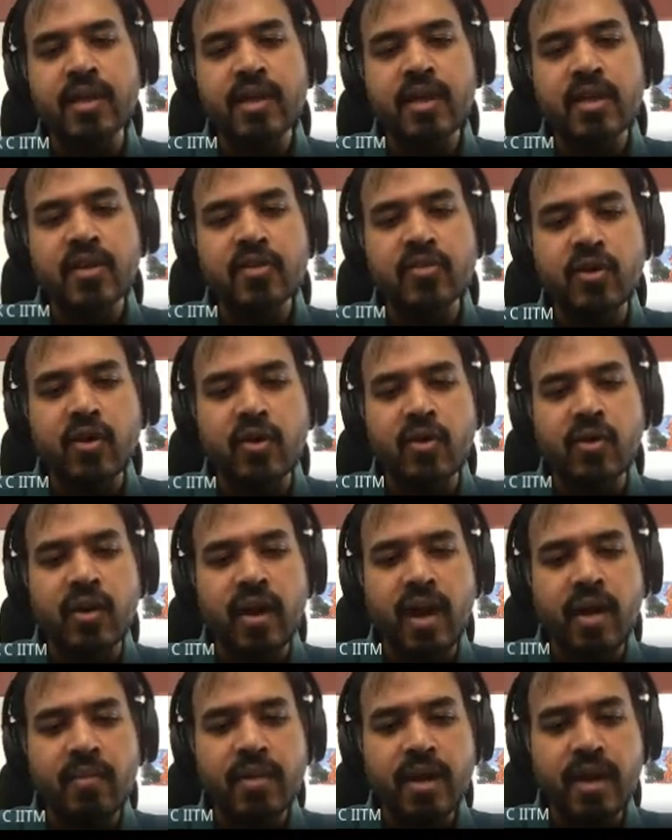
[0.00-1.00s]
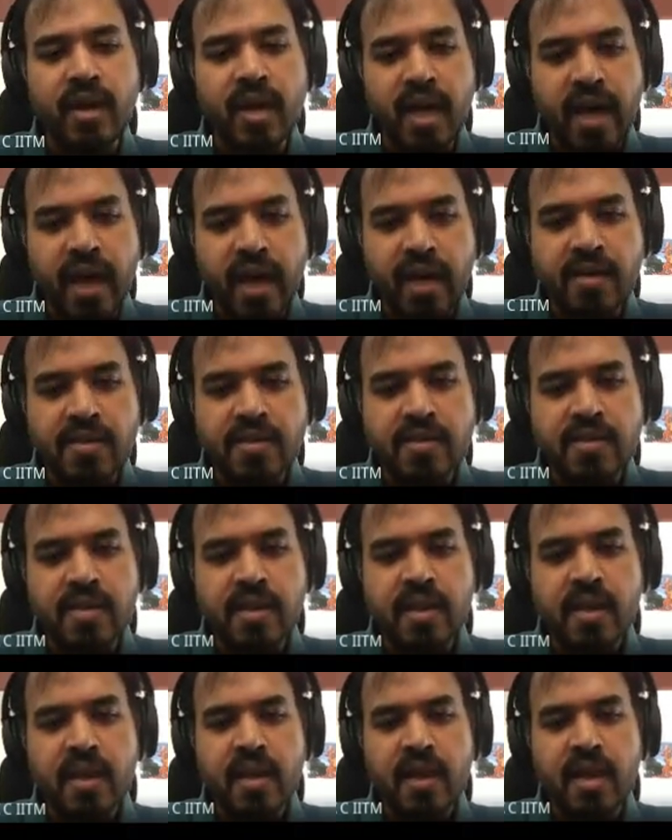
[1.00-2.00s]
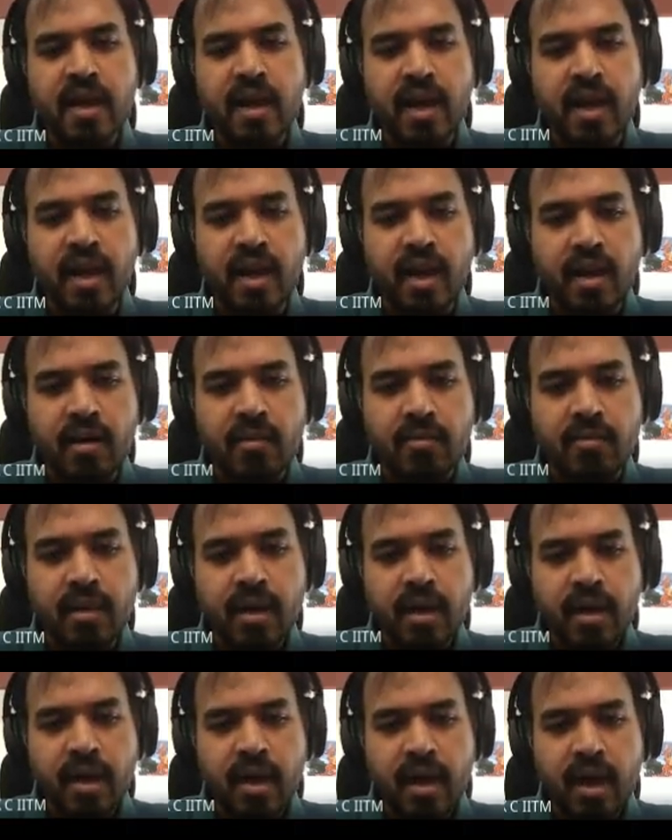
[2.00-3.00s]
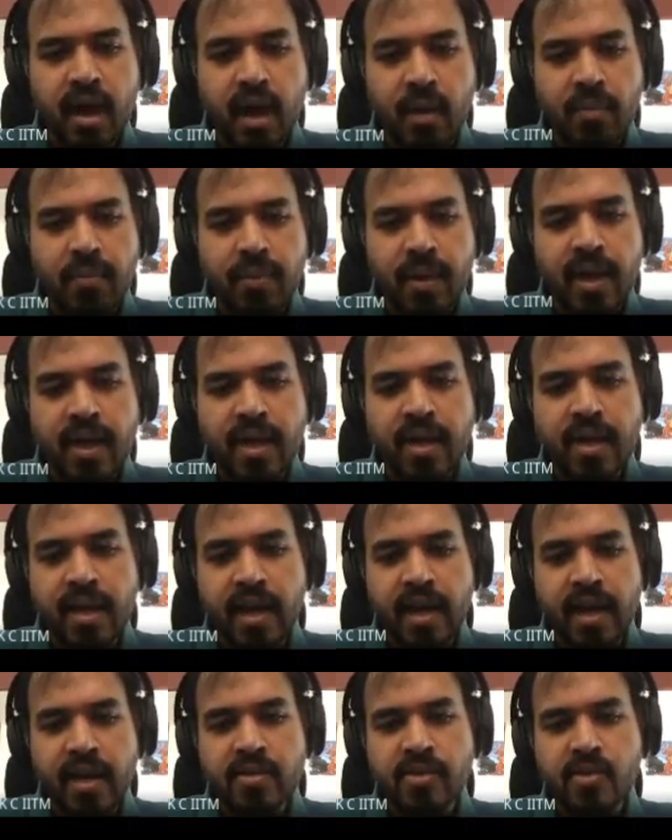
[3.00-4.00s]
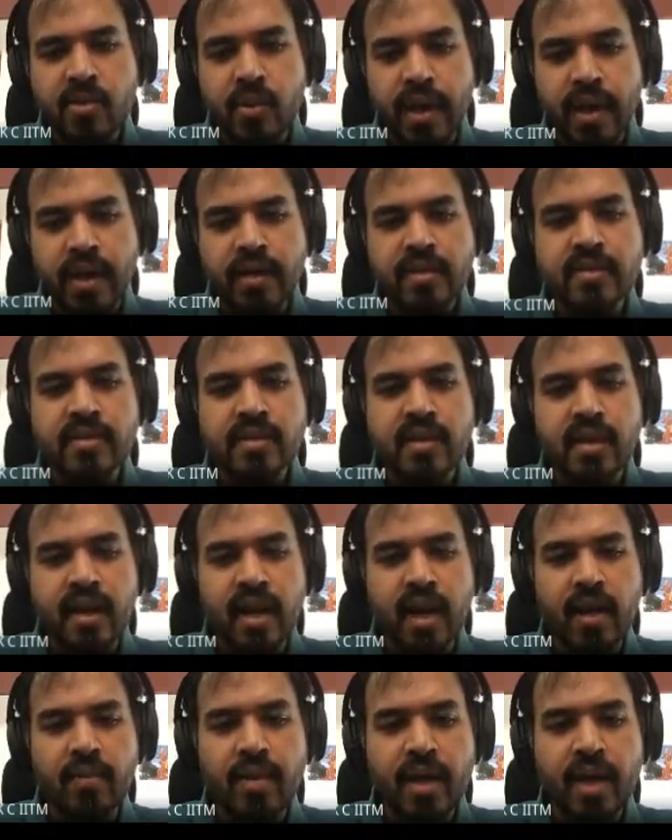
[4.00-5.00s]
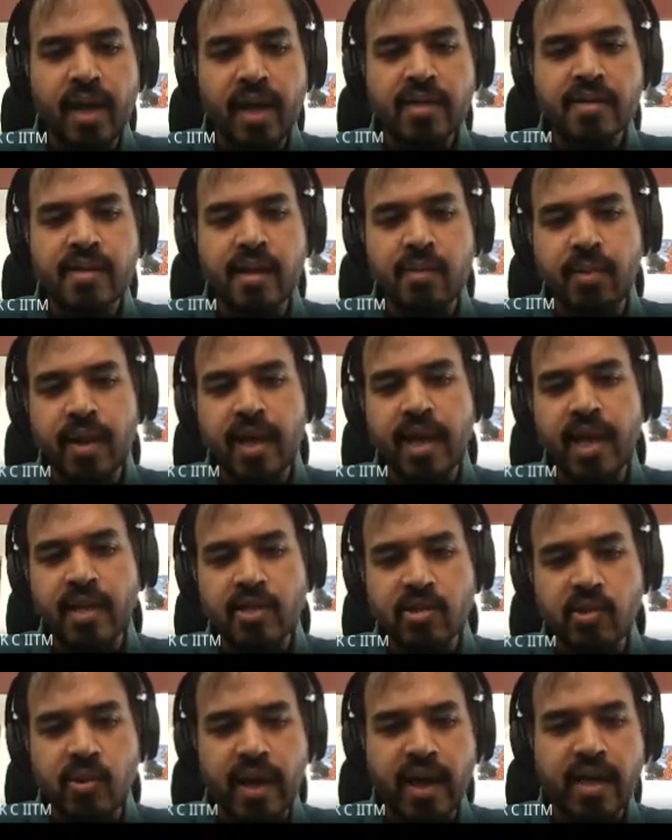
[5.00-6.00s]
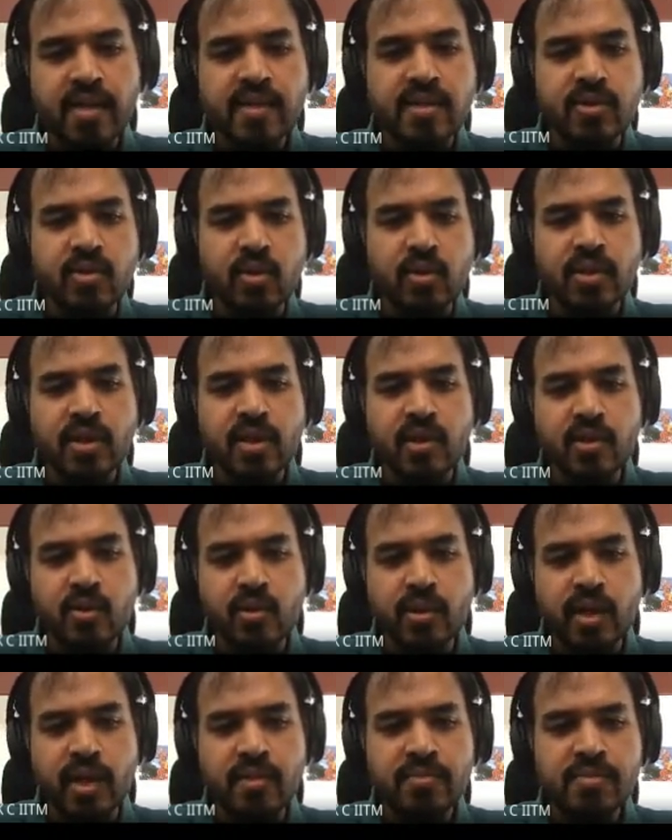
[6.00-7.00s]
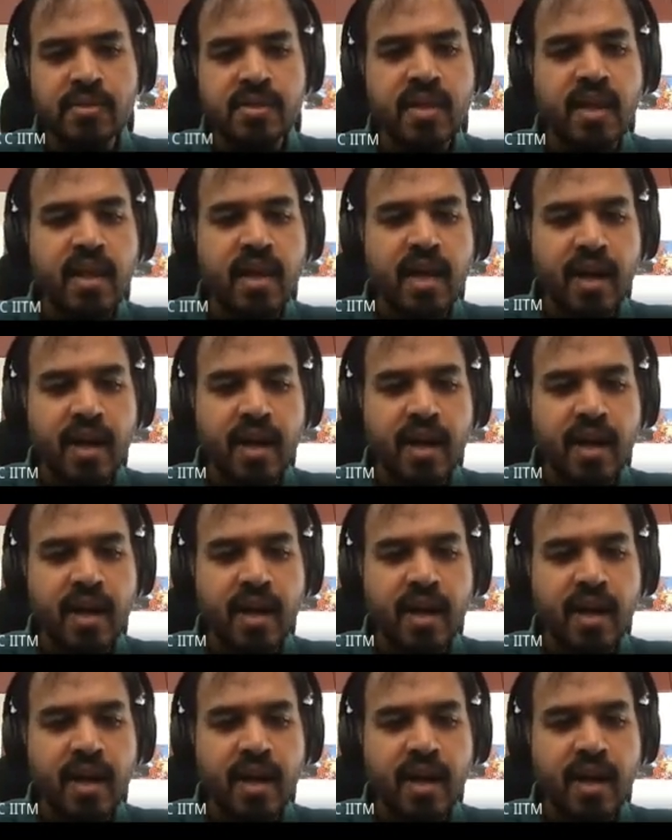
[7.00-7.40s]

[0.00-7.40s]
So lambda x, apply x to x, lambda x, apply x to x. Those are the two terms.